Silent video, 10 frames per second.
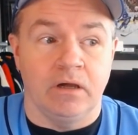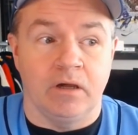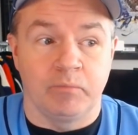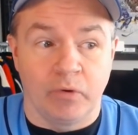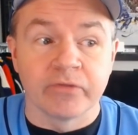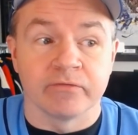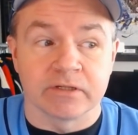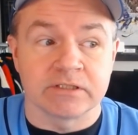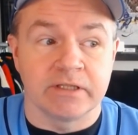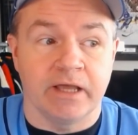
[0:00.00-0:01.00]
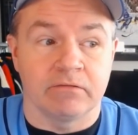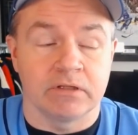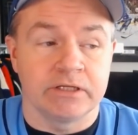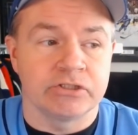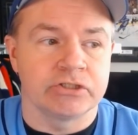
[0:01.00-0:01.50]
both of us in that
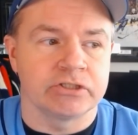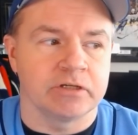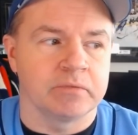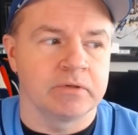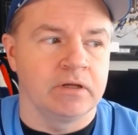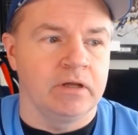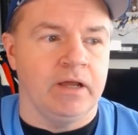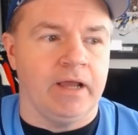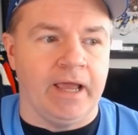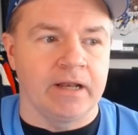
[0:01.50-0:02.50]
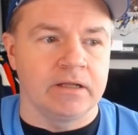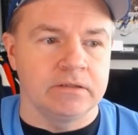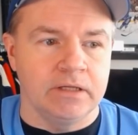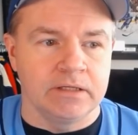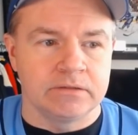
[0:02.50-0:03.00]
relationship, and
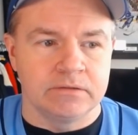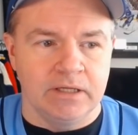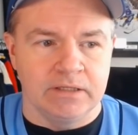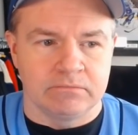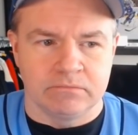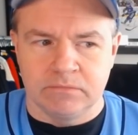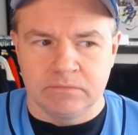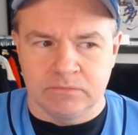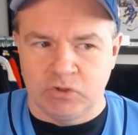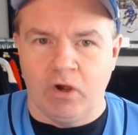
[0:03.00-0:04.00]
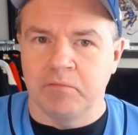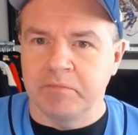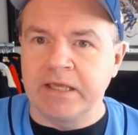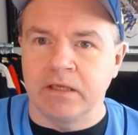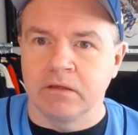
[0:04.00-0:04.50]
it taught
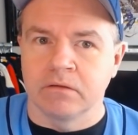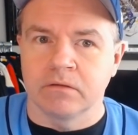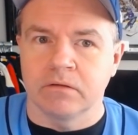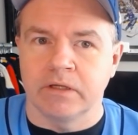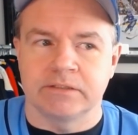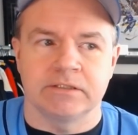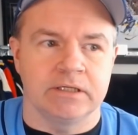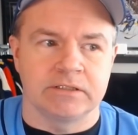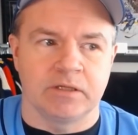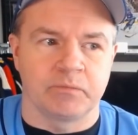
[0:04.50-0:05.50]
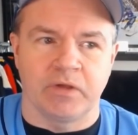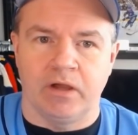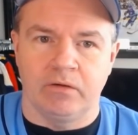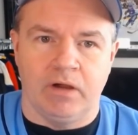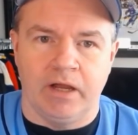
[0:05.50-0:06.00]
me. It's something
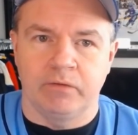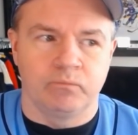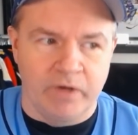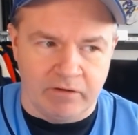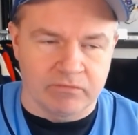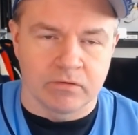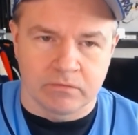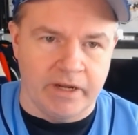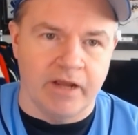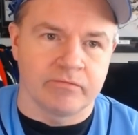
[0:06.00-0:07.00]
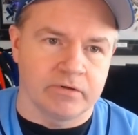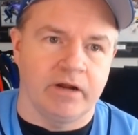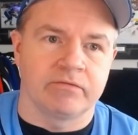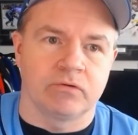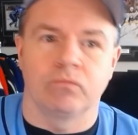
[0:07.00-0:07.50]
I never
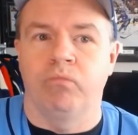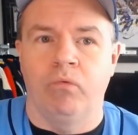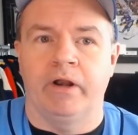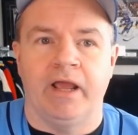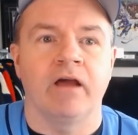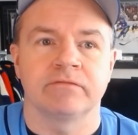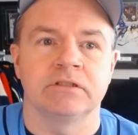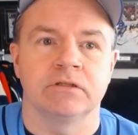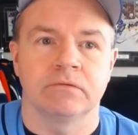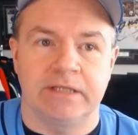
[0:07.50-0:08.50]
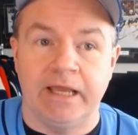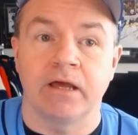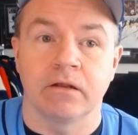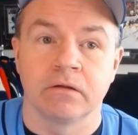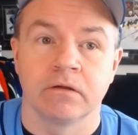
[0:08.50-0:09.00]
ever want to have to deal with
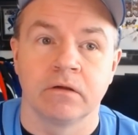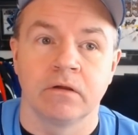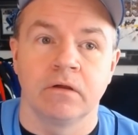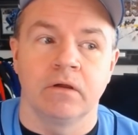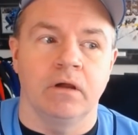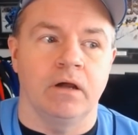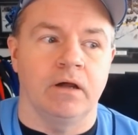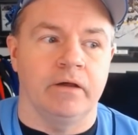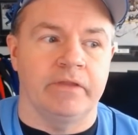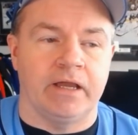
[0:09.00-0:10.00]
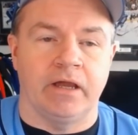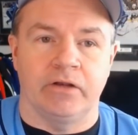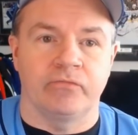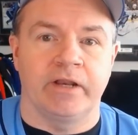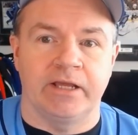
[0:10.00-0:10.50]
again, that kind
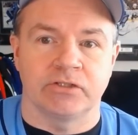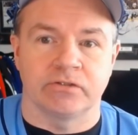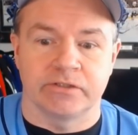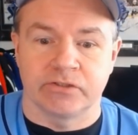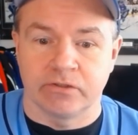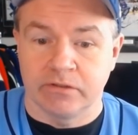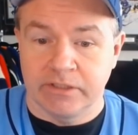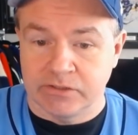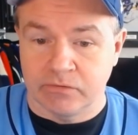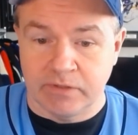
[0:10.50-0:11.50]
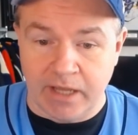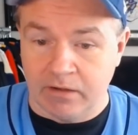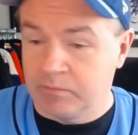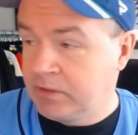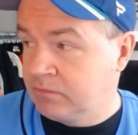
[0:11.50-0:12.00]
of financial uncertainty. So yeah,
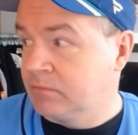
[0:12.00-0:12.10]
I mean,